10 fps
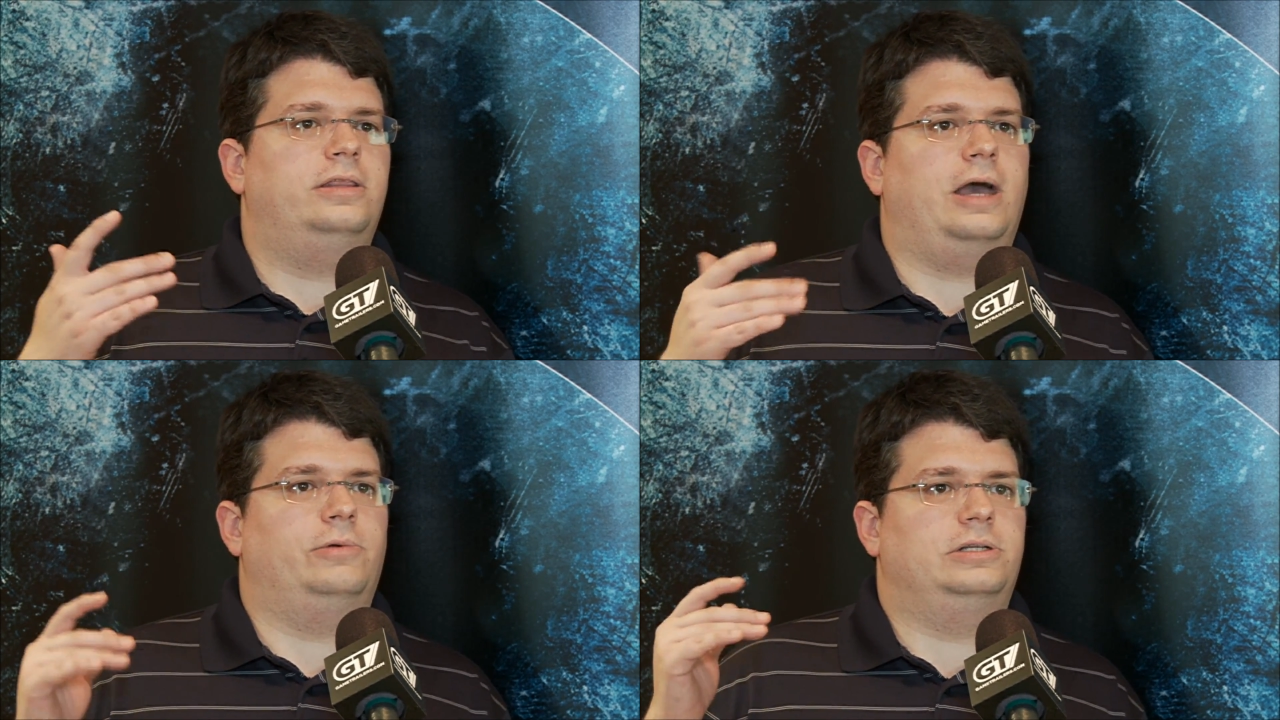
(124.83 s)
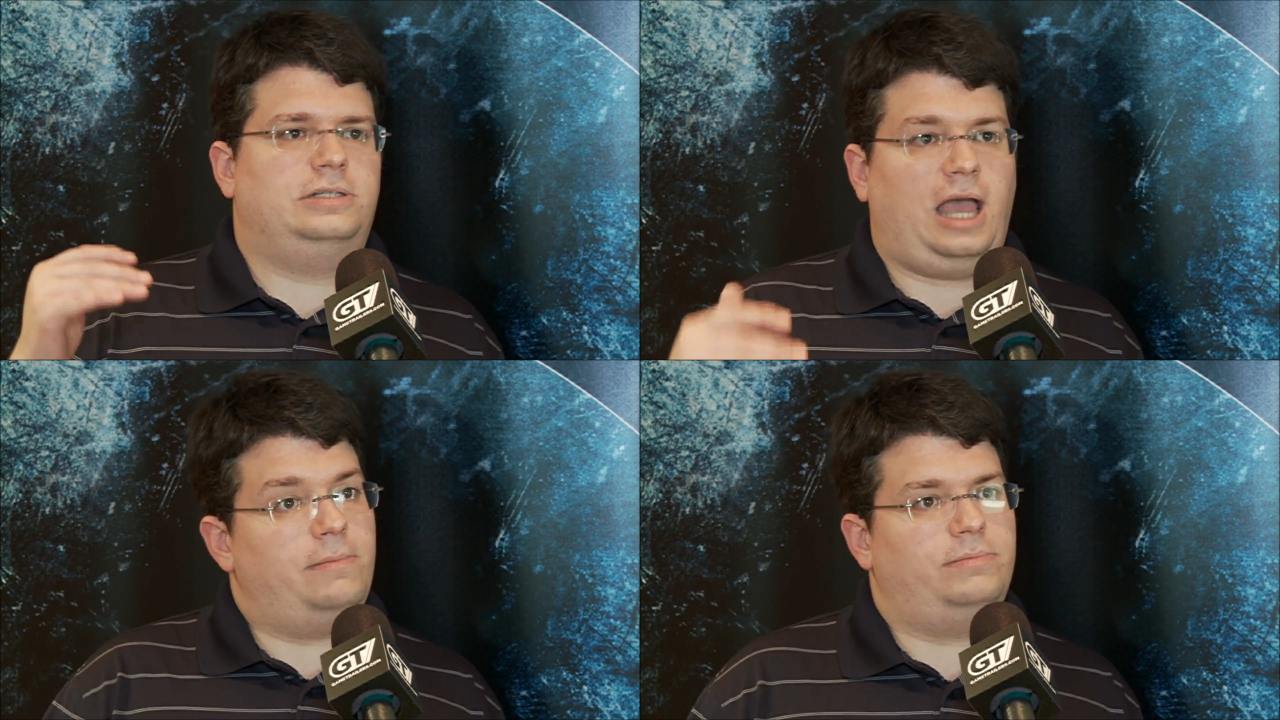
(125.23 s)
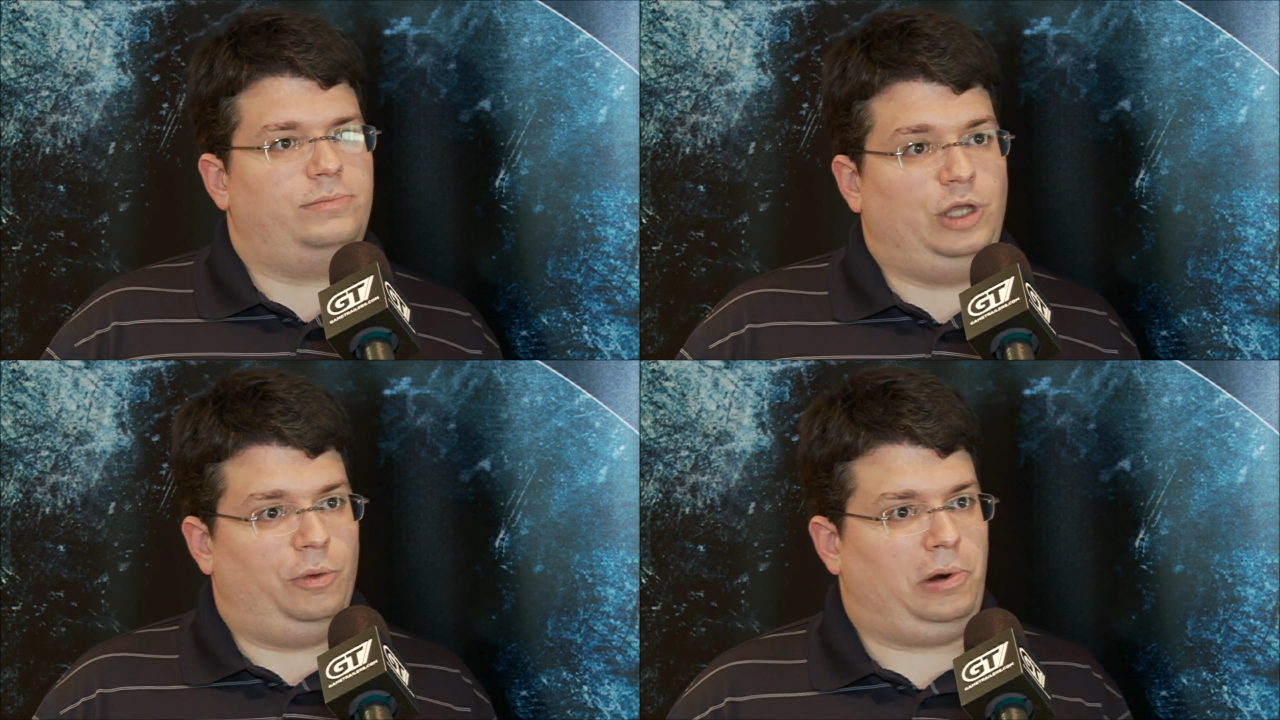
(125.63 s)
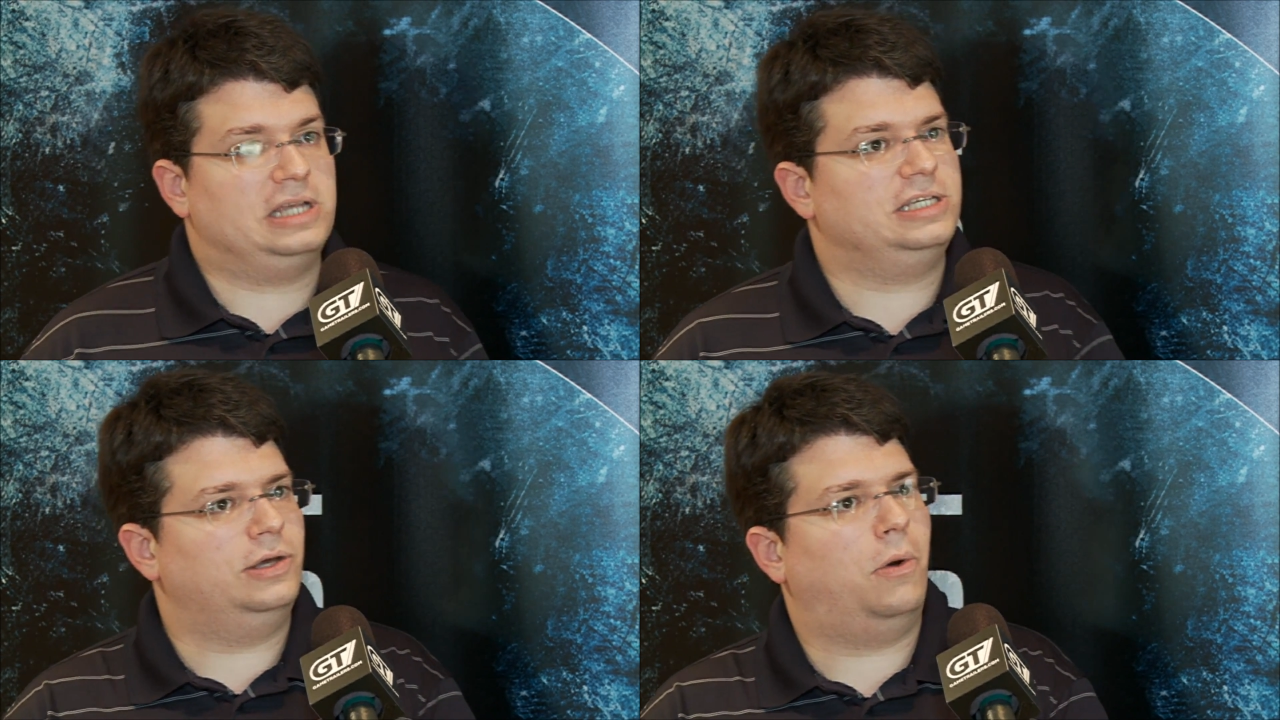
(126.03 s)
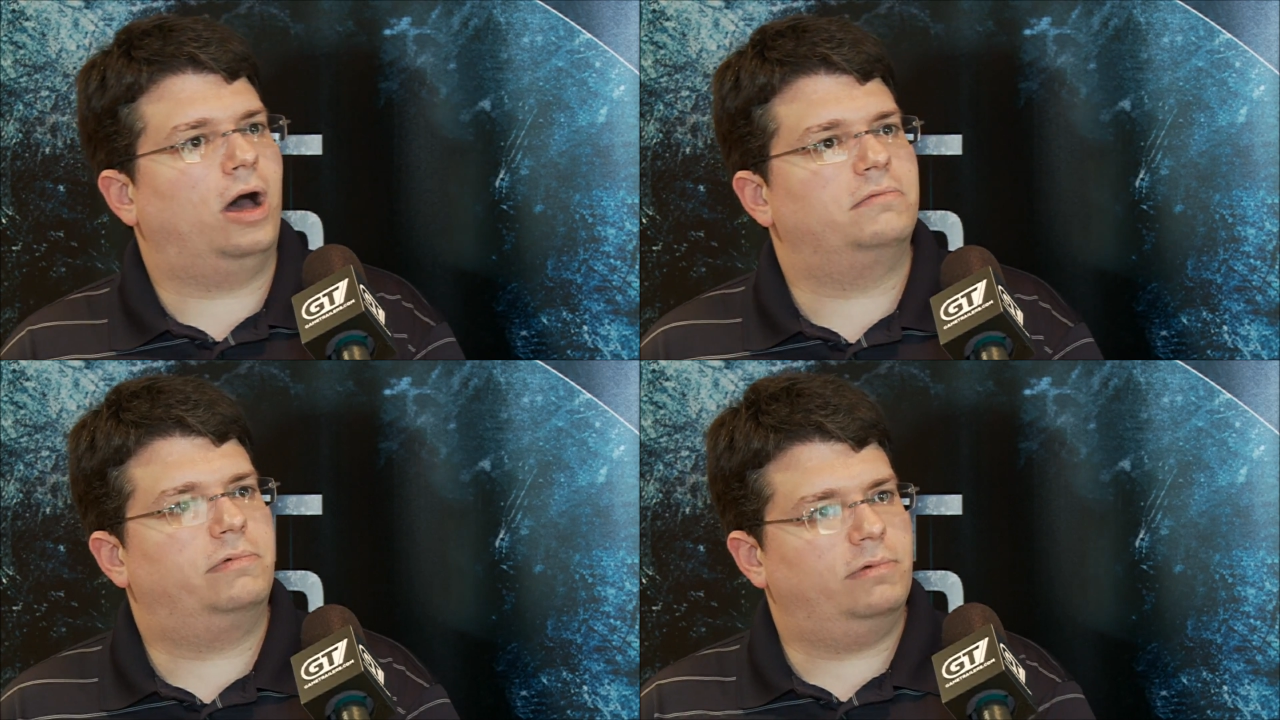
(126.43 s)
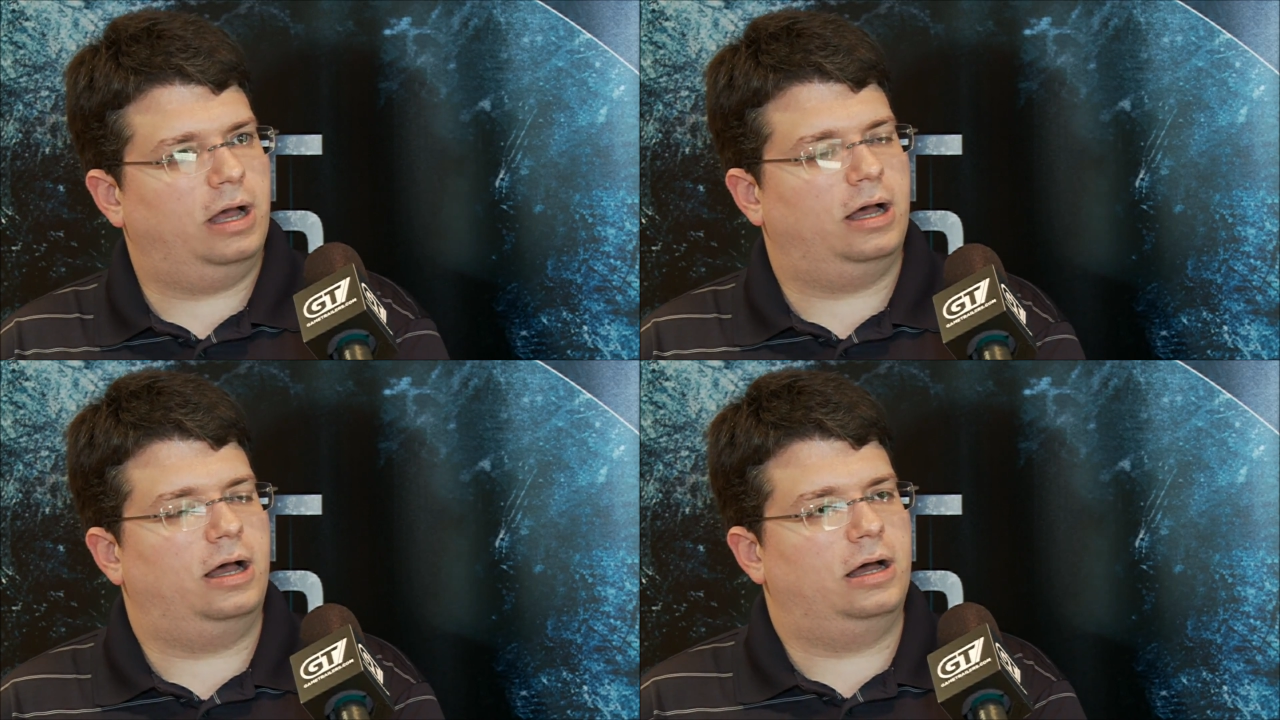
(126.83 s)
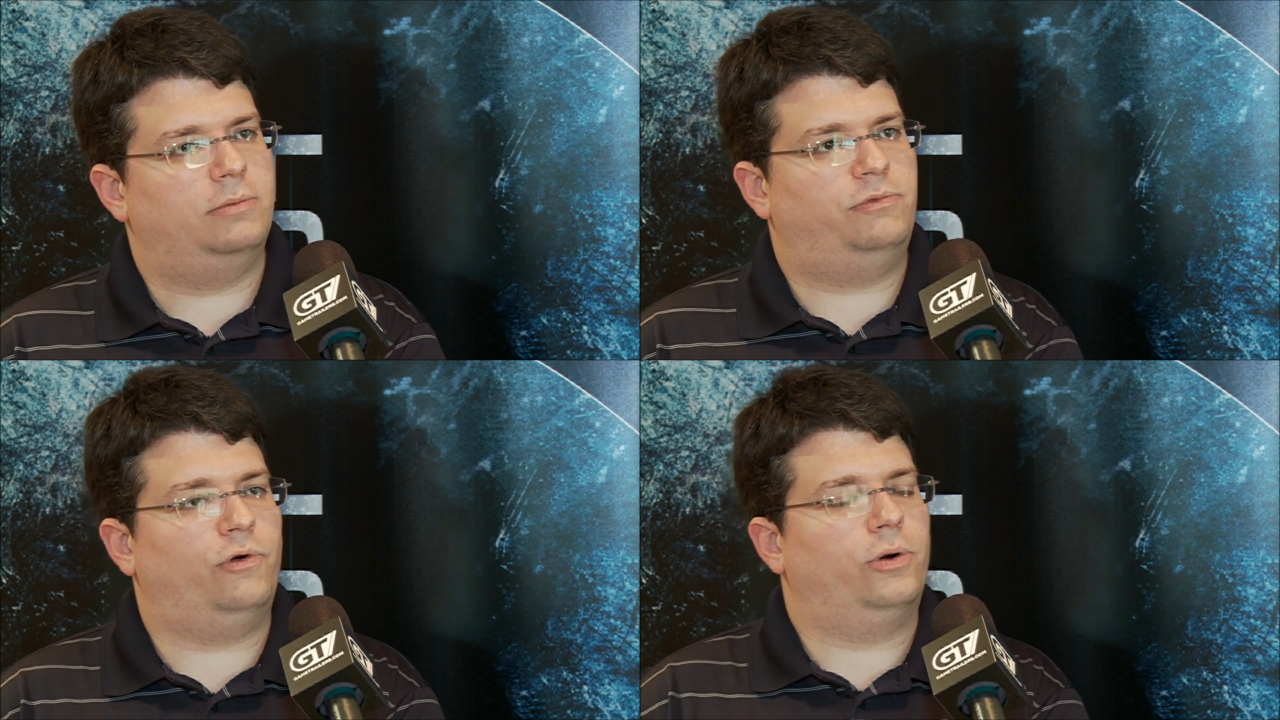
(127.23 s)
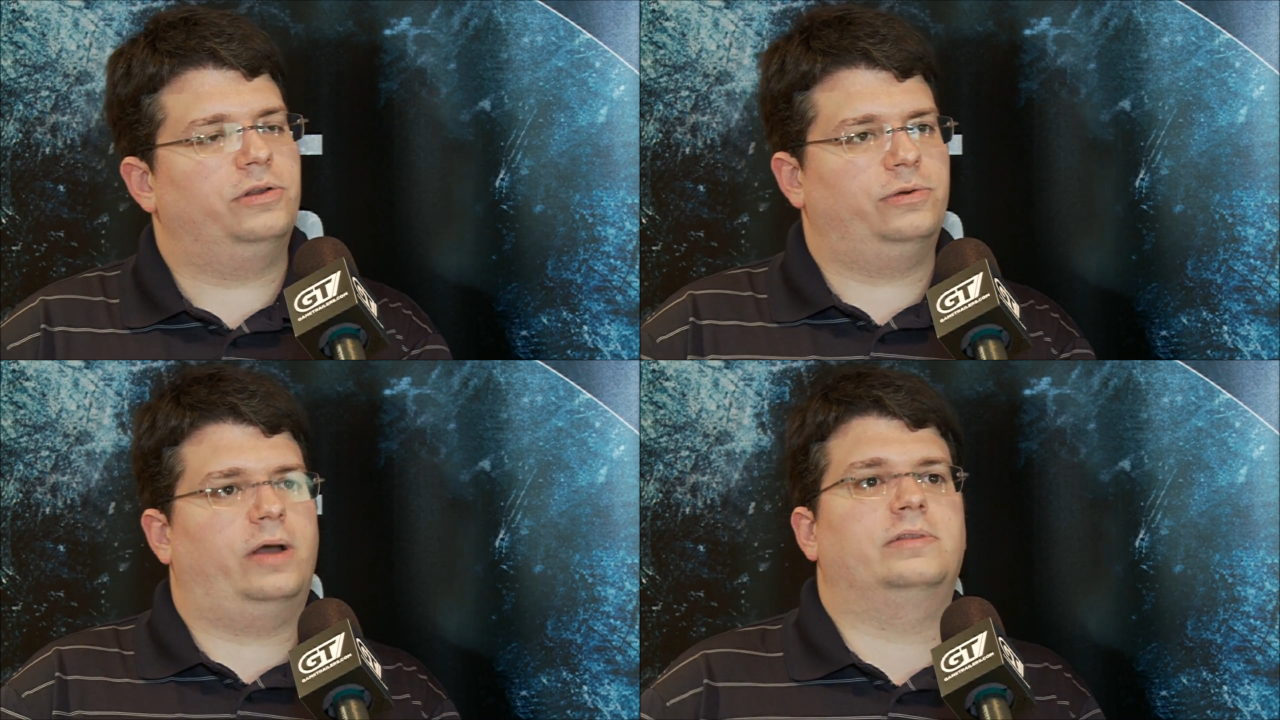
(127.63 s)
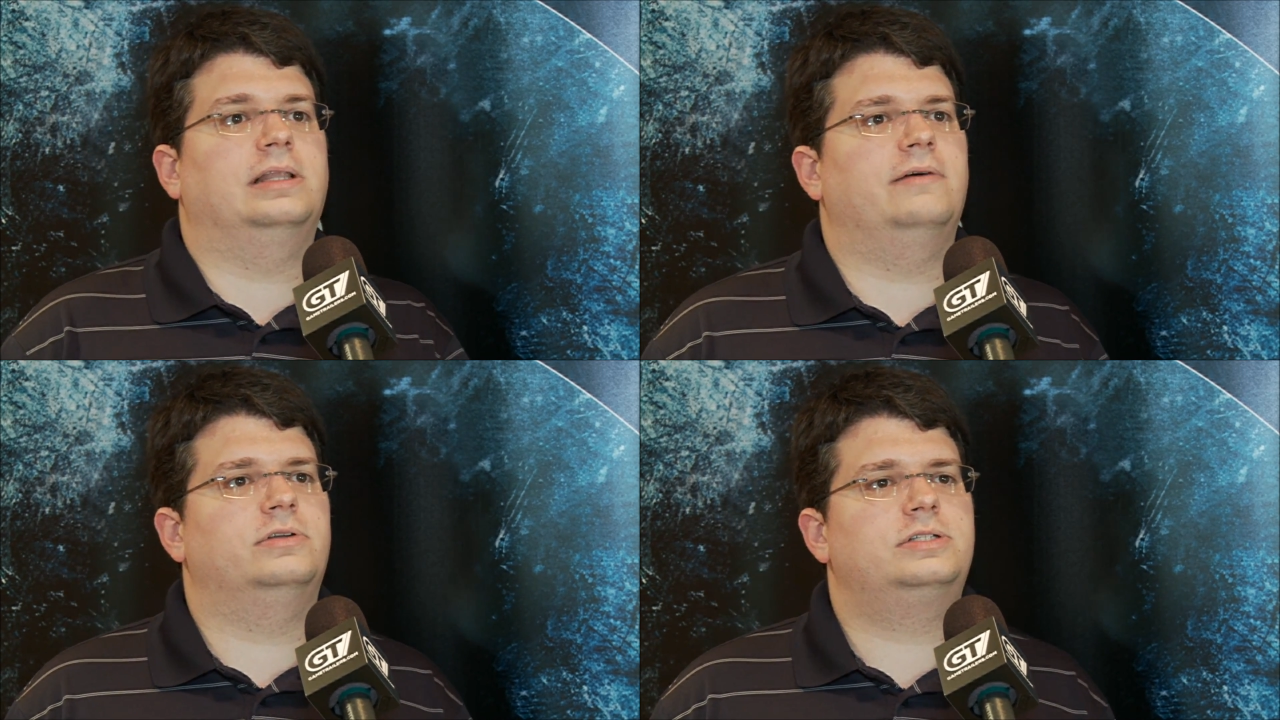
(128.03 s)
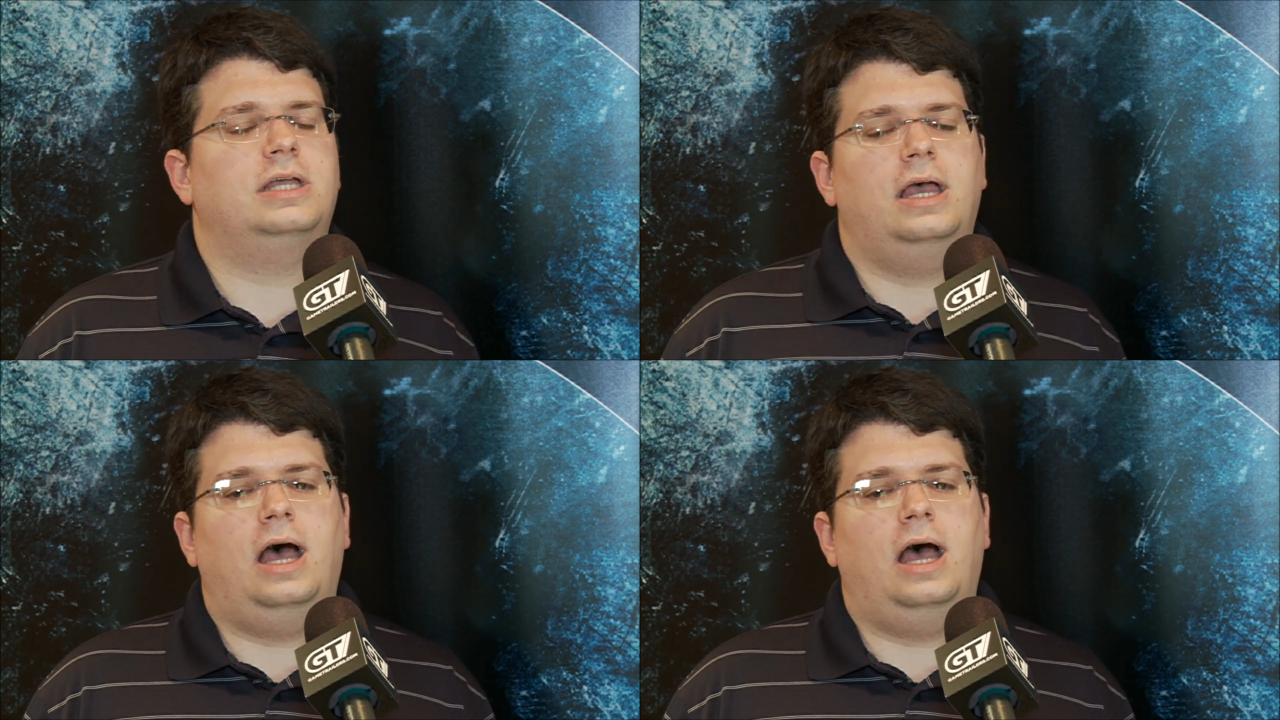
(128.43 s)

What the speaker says: that would keep pressing you on forward throughout the levels,